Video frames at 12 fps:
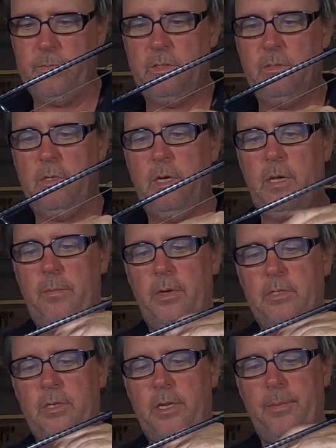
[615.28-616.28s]
Okay,
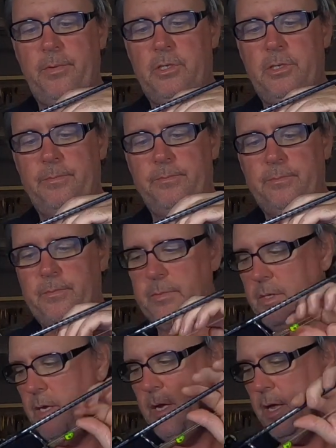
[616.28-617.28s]
most of the damage.
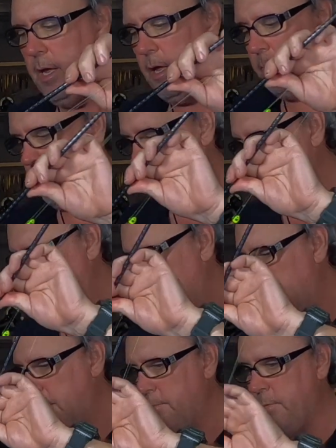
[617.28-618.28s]
My big
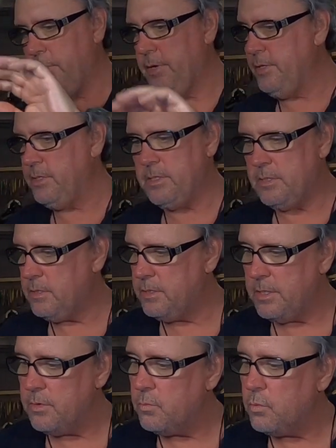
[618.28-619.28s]
hard bodies
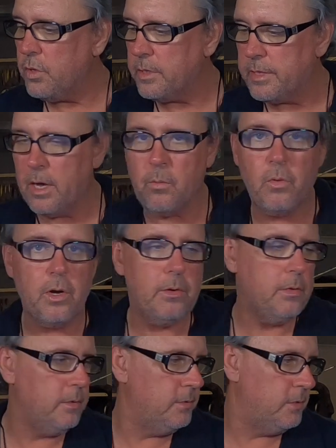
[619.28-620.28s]
didn't work that
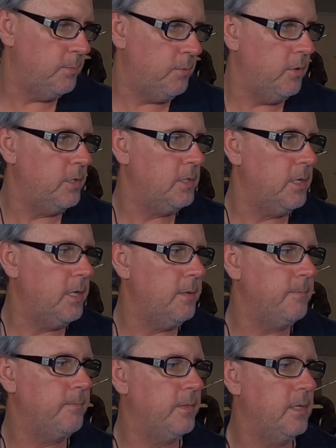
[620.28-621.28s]
well, surprisingly,
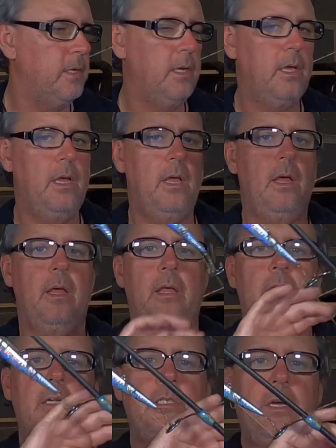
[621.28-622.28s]

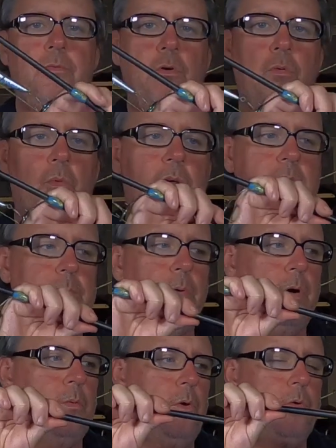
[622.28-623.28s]
except for on one
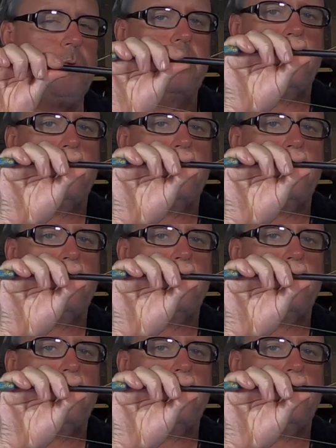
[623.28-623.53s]
spot where I hooked a